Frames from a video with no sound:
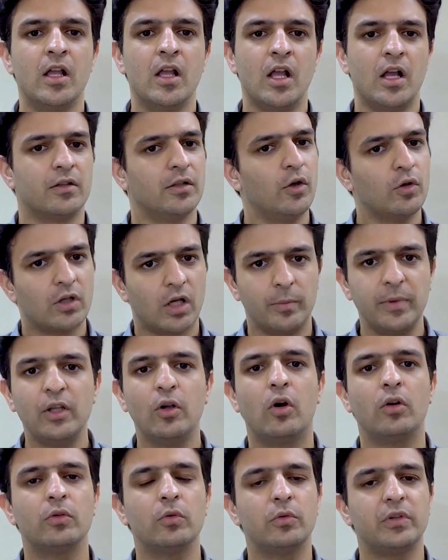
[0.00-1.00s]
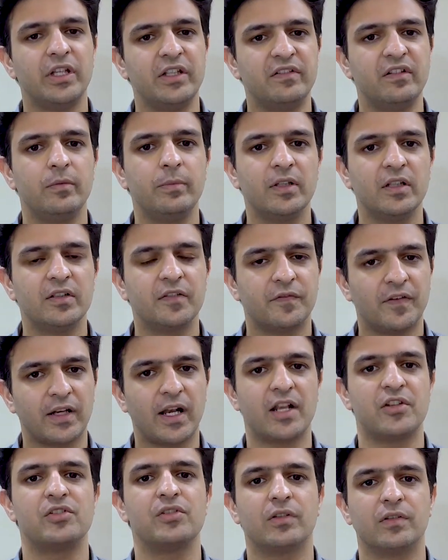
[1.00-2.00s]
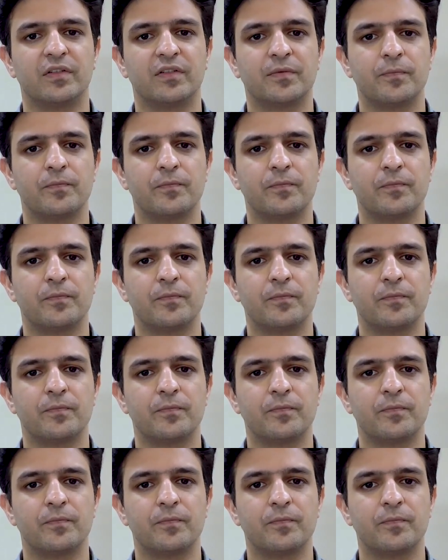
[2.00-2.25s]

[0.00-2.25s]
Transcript: Now coming on to TCPL's financials.